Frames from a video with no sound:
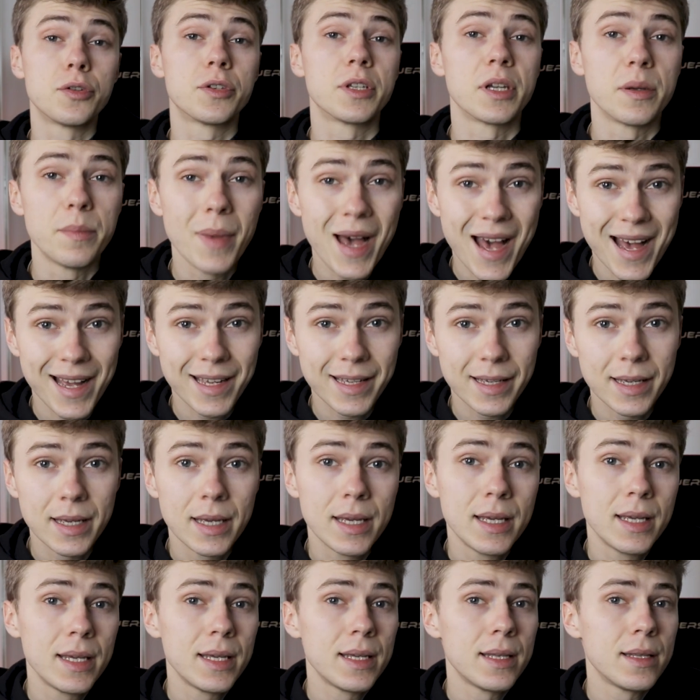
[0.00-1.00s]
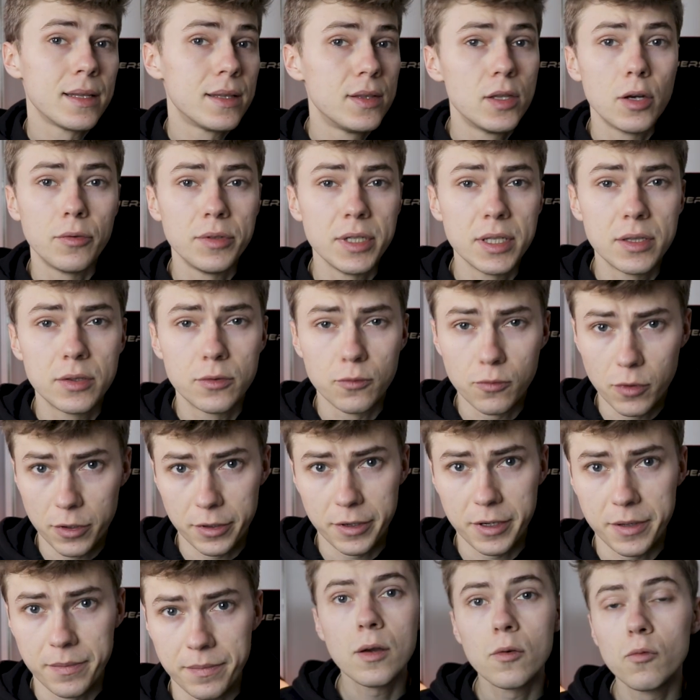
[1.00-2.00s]
using Mac, no need to
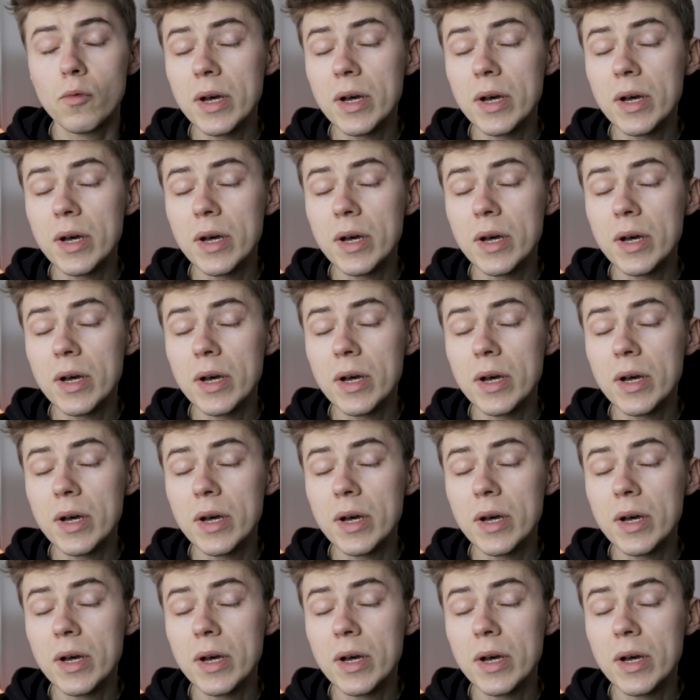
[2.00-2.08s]
worry.